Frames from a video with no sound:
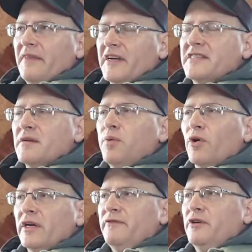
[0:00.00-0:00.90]
think it's
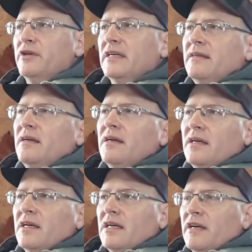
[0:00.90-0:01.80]
important, if you
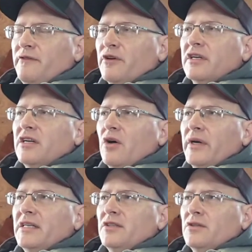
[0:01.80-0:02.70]
can go
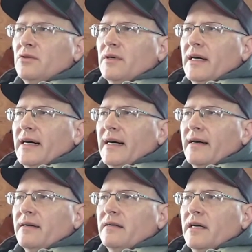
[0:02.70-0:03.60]
into
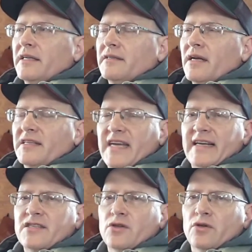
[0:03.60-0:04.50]
a
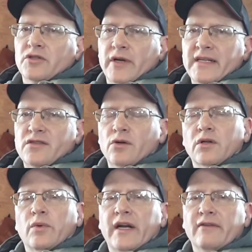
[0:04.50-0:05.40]
tech school or trade school
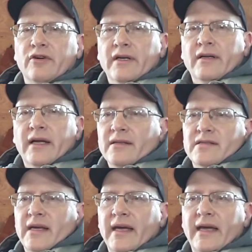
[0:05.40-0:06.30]
or whatever and
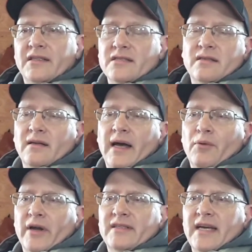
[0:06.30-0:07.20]
say, hey, I
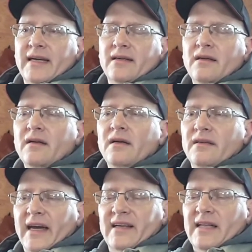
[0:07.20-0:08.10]
want to take
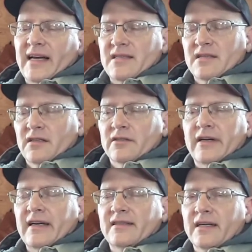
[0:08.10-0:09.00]
night classes to
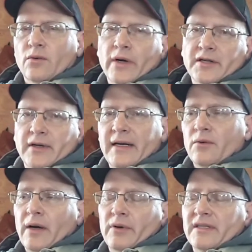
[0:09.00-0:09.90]
learn how to TIG weld, or I
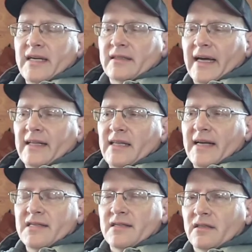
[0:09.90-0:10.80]
want to take night
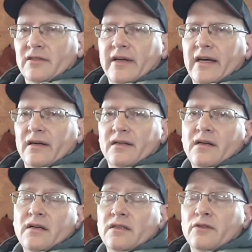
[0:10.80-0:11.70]
classes to learn how to
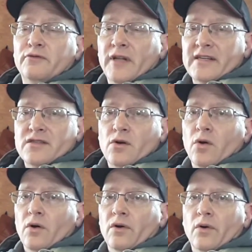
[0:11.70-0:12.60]
do flux
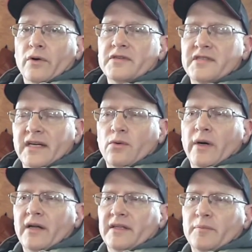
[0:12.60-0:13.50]
core or stick
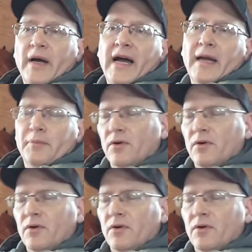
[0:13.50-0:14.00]
welding pipe